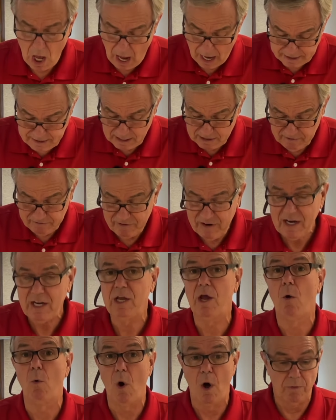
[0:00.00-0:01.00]
I did a
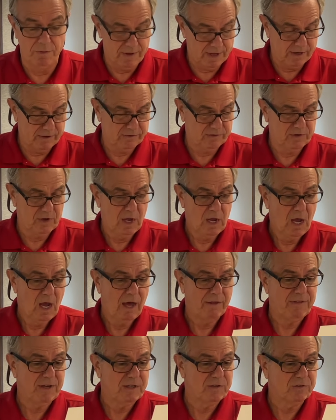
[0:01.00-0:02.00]
video on this.
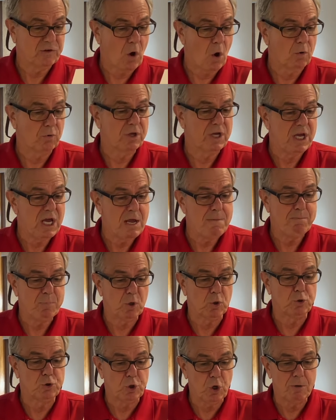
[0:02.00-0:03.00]
I think it's called Keep
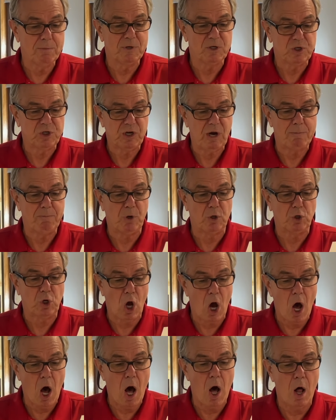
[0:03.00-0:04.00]
Your German Shepherd
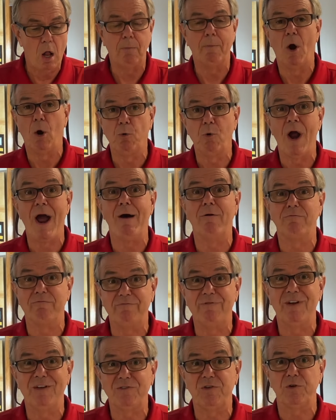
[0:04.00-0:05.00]
Calm
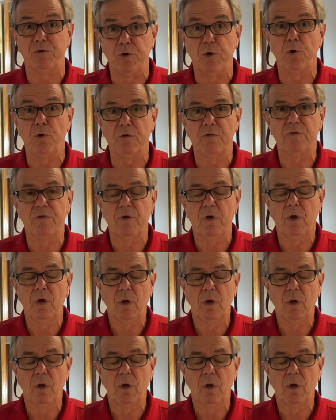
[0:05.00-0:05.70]
Around Visitors.